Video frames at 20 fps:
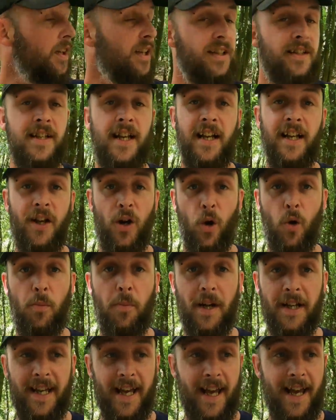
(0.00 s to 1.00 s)
nearly all
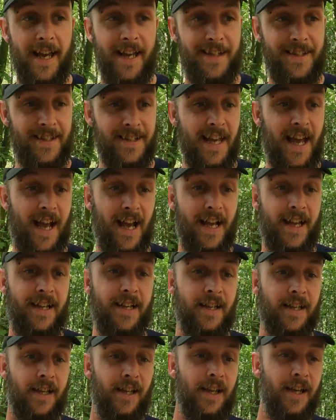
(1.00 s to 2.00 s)
my gear today
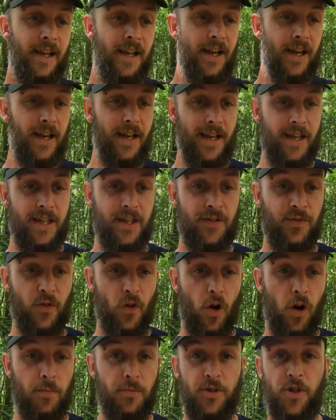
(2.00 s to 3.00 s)
is
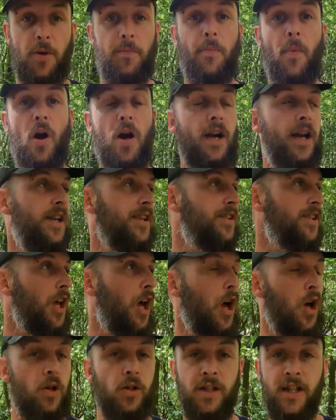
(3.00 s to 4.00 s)
from supermarkets.
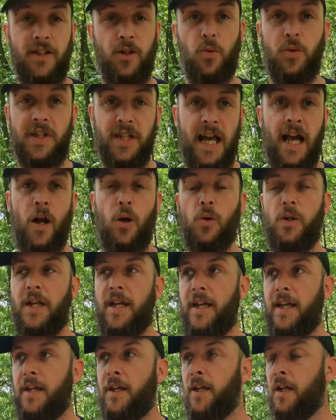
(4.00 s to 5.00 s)
So Lidl's and
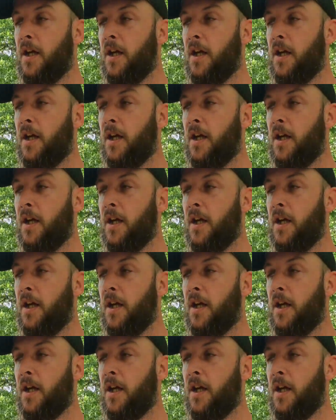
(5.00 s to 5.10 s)
Aldi.